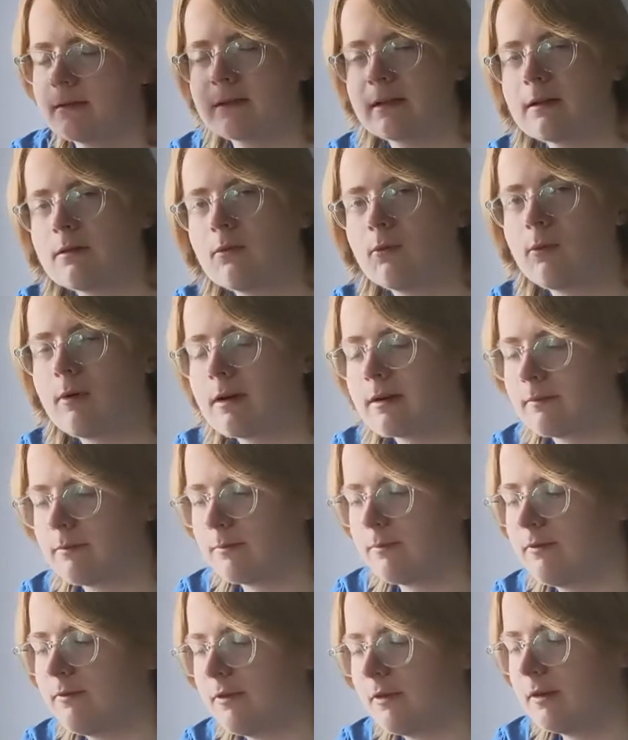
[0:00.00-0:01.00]
I don't want to
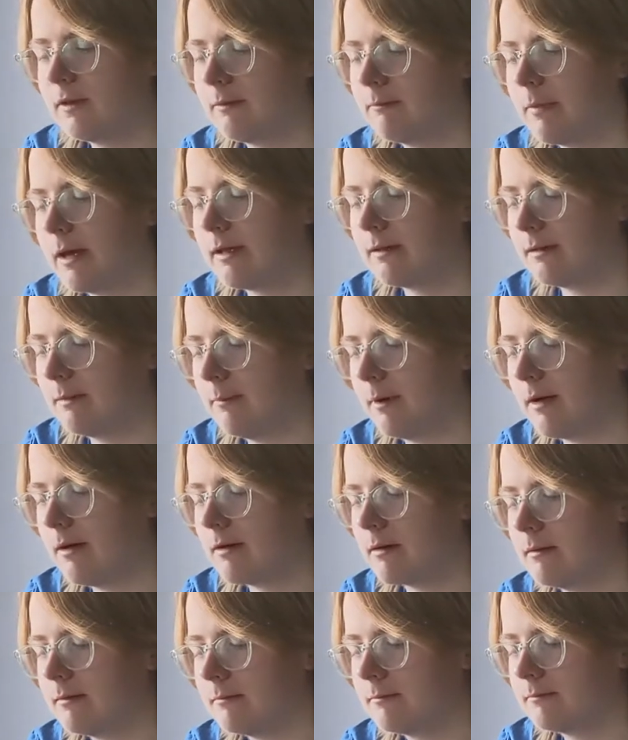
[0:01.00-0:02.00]
fully paint the
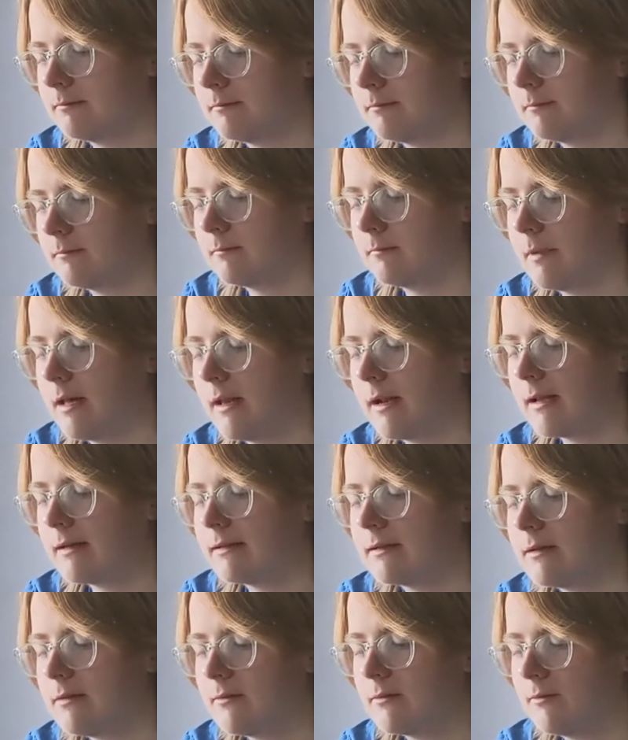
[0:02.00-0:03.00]
bottom. And I
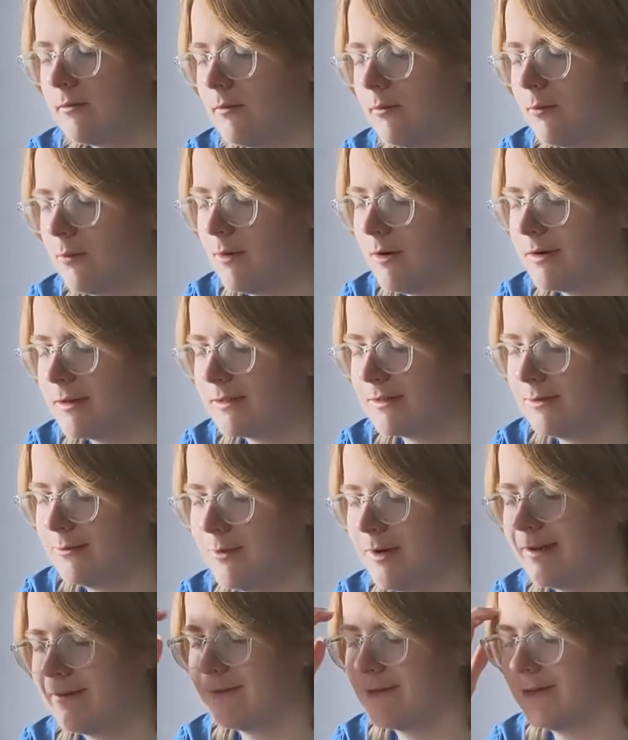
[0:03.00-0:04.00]
don't want to
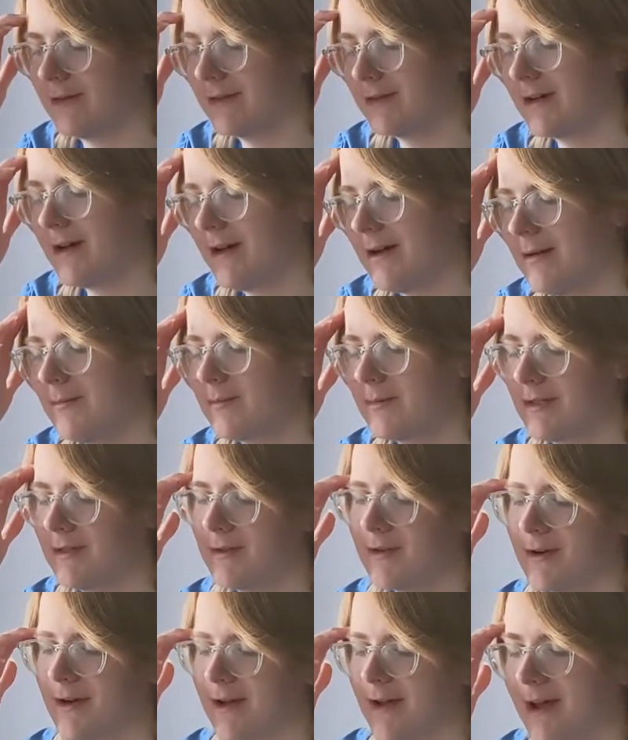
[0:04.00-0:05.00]
wait for the top to
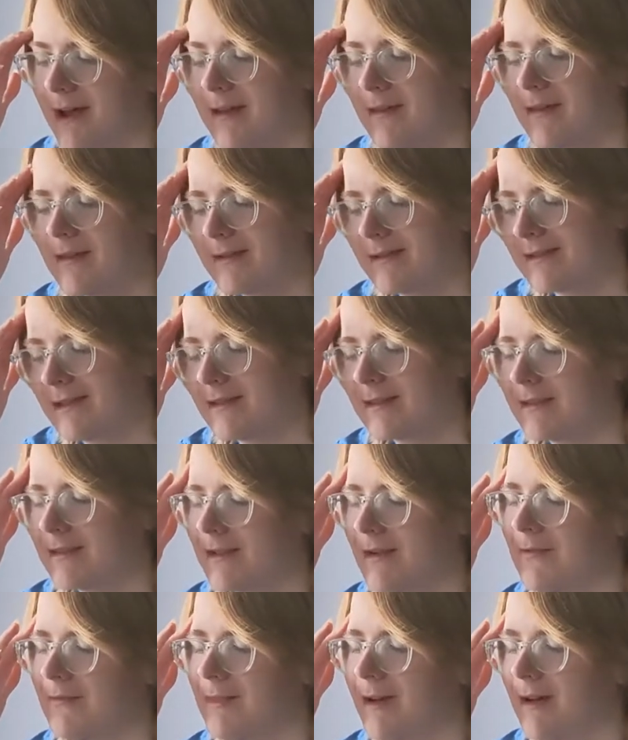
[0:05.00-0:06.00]
dry either, because that's
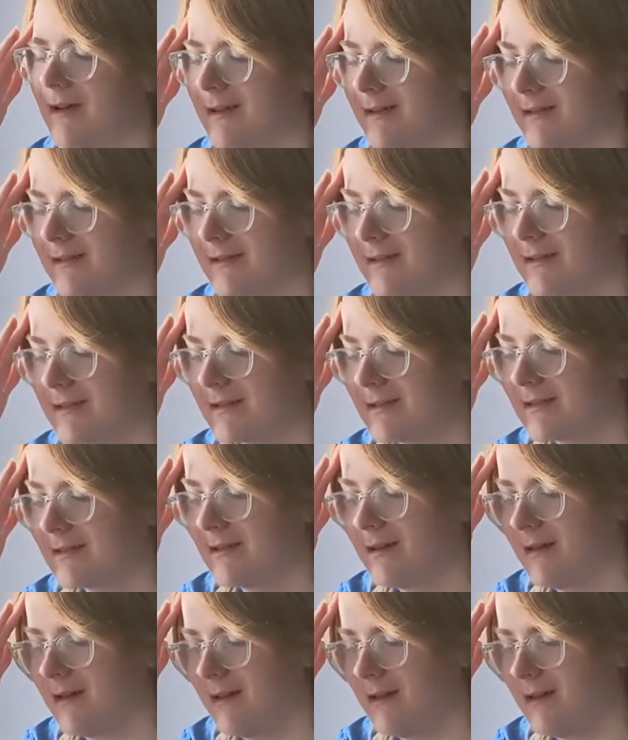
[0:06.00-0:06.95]
so much.